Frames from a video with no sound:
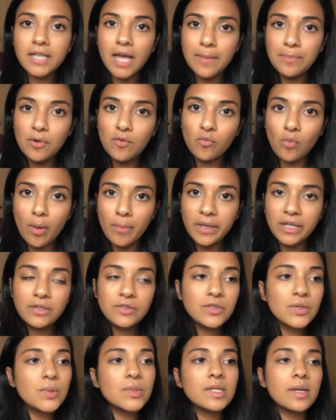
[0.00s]
type of
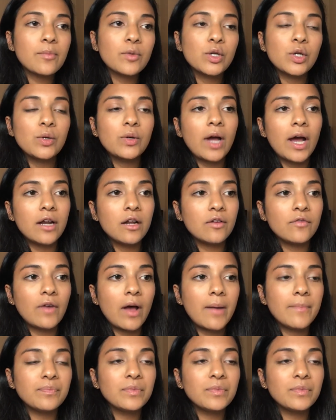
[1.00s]
woman, so someone who kind of